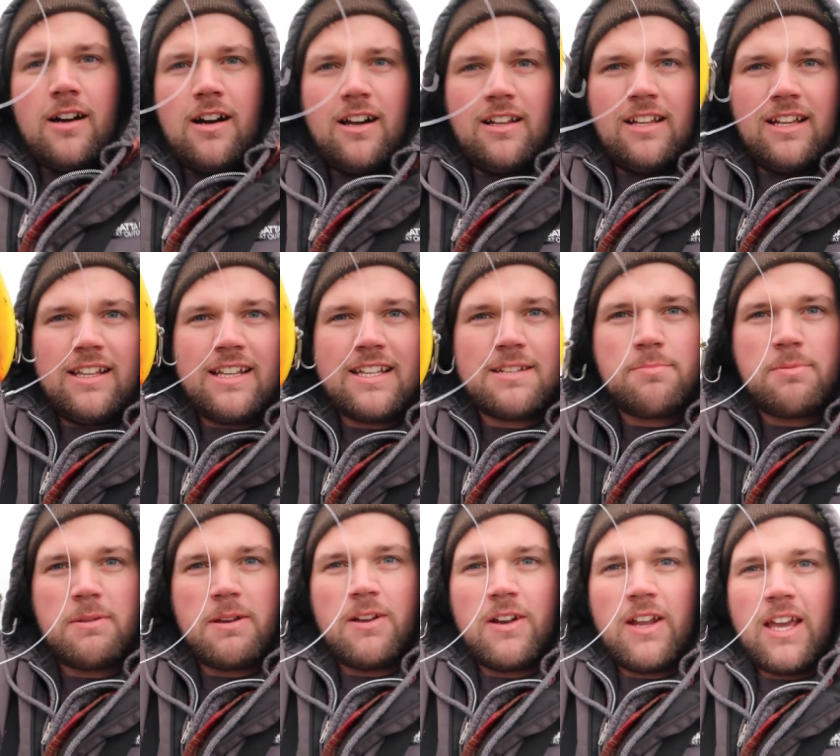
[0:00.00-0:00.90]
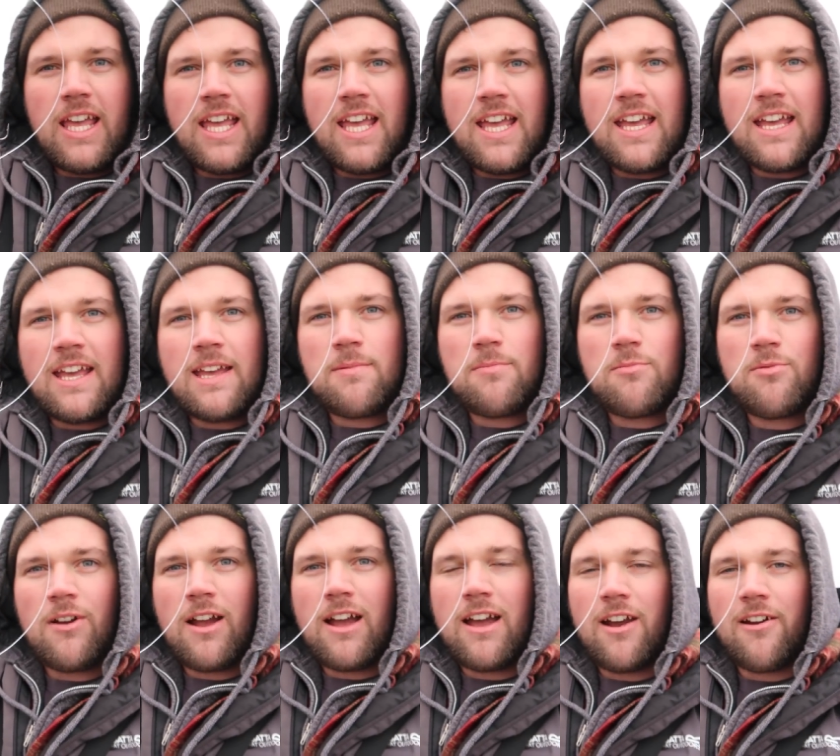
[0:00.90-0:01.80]
All in this beauty,
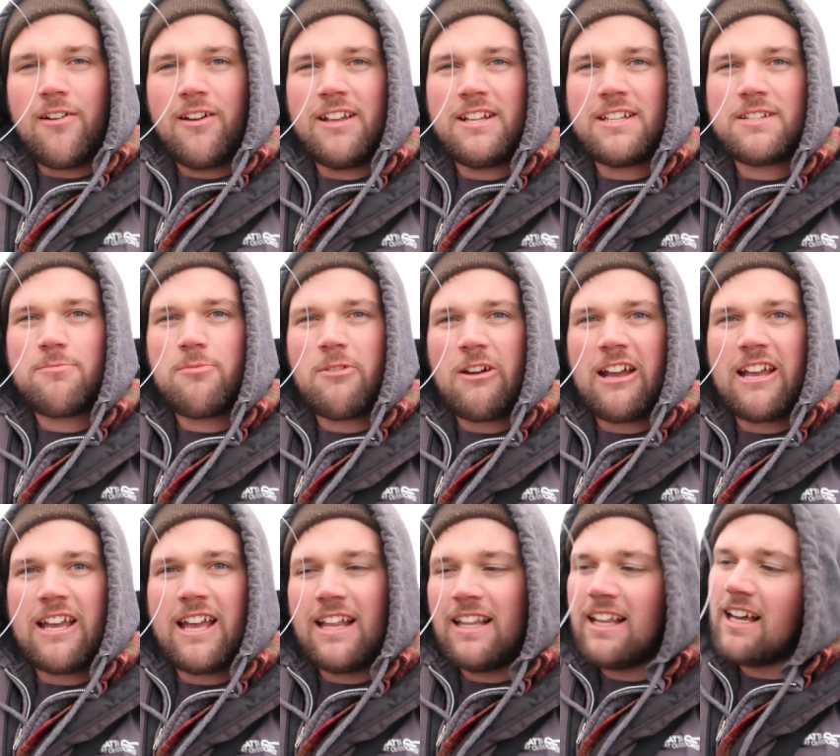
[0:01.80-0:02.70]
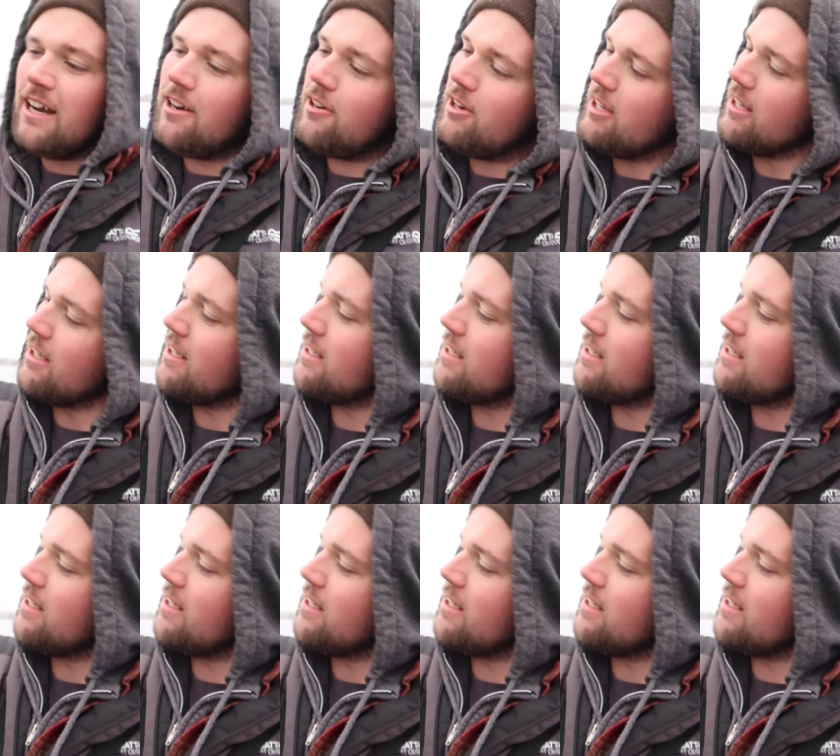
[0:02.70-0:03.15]
bright orange, bright yellow,